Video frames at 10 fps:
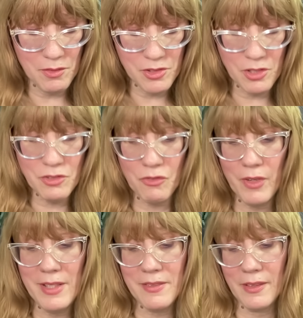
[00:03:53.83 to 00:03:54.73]
Just
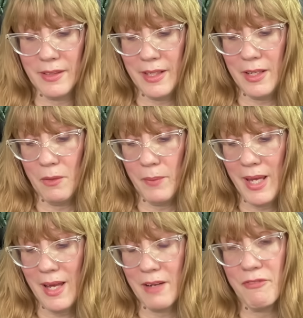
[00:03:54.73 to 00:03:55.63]
recently,
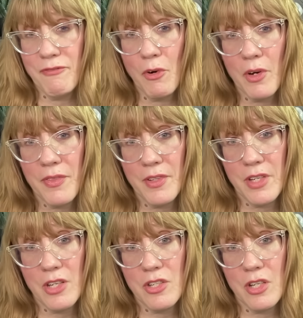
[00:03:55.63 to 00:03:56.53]
we had a 4th
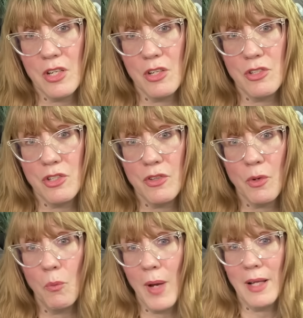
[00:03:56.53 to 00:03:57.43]
edition to
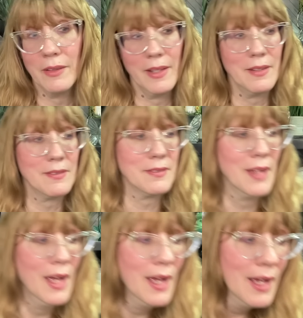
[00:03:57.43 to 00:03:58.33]
the Wellness
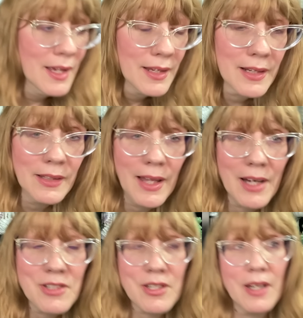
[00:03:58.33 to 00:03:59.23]

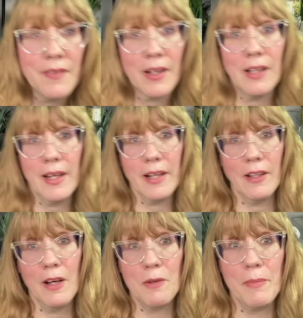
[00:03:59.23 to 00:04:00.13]
collection, the
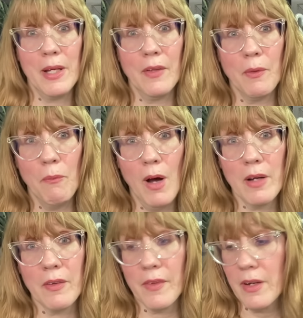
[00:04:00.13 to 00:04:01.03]
Colloidal Oatmeal, the
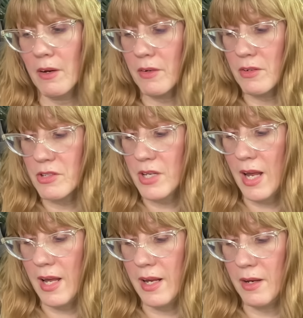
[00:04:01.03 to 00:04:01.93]
Water, the Coco
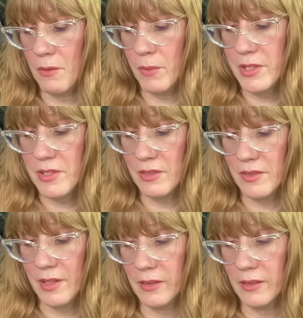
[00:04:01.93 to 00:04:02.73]
Shea, which is the